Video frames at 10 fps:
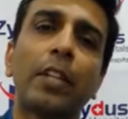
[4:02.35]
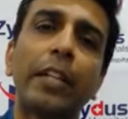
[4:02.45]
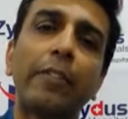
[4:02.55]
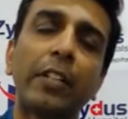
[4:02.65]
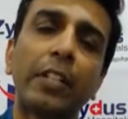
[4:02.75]

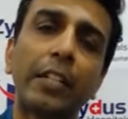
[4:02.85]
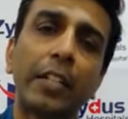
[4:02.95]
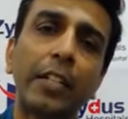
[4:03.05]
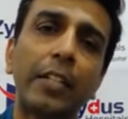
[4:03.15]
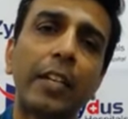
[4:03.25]
Even in
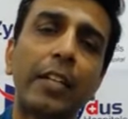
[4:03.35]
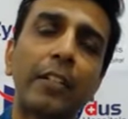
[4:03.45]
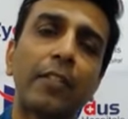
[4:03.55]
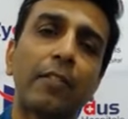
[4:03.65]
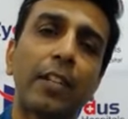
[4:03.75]
India, it
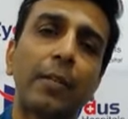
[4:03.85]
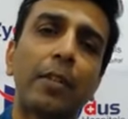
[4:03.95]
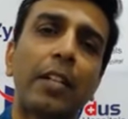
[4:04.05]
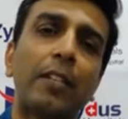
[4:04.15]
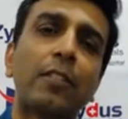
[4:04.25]
is
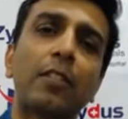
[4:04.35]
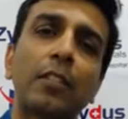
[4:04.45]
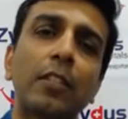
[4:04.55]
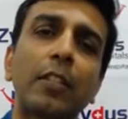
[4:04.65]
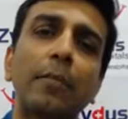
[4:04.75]
available at
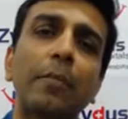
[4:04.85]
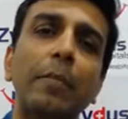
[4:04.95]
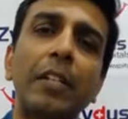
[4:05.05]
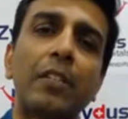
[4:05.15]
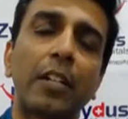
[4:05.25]
the
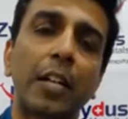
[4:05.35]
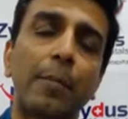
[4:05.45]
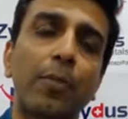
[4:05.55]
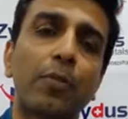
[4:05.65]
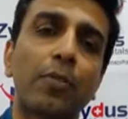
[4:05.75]
major
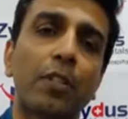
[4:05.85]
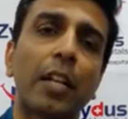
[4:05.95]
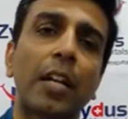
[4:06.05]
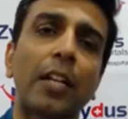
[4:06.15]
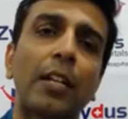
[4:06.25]
airports
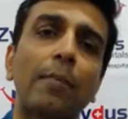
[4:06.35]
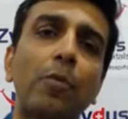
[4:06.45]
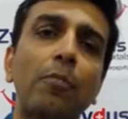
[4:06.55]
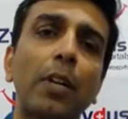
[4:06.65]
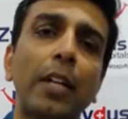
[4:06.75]
like in
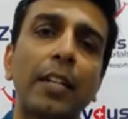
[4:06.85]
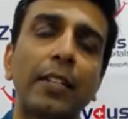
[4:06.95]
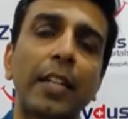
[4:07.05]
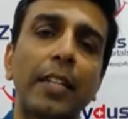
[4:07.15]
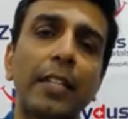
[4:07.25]
Mumbai,
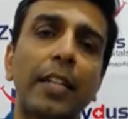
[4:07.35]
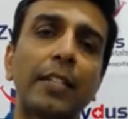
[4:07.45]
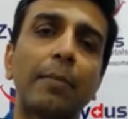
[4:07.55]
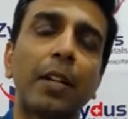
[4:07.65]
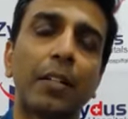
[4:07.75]
Delhi,
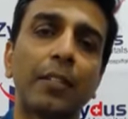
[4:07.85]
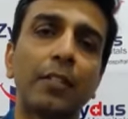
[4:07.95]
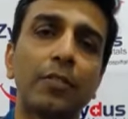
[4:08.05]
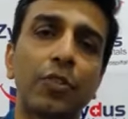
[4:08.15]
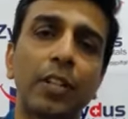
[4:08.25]
Hyderabad,
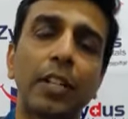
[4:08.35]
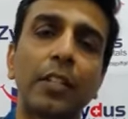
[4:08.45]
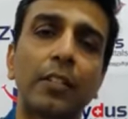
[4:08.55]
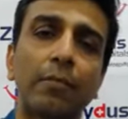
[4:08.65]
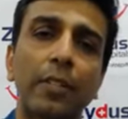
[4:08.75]
Chennai,
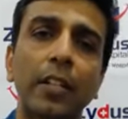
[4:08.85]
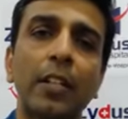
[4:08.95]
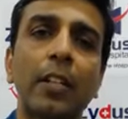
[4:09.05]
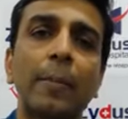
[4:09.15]
somewhere.